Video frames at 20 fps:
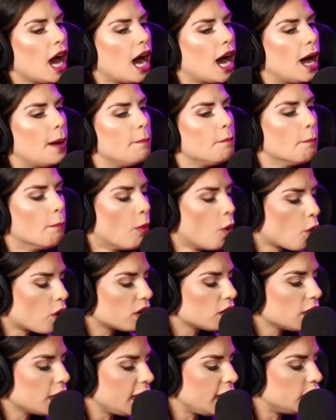Um,
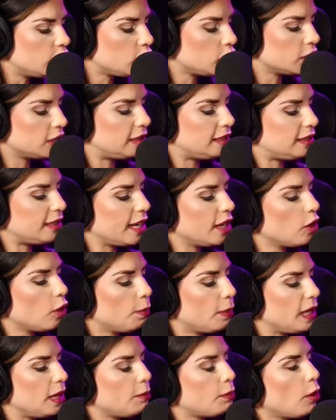morally, should
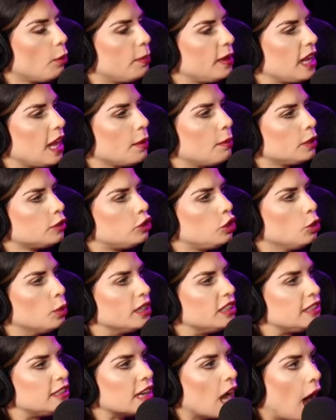single people be able
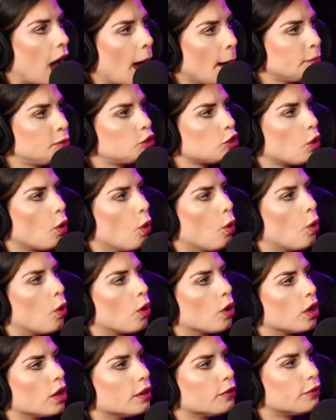to adopt mm.
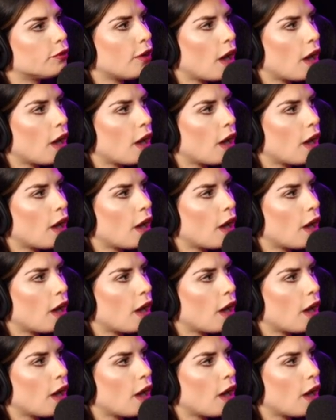or mm-hmm.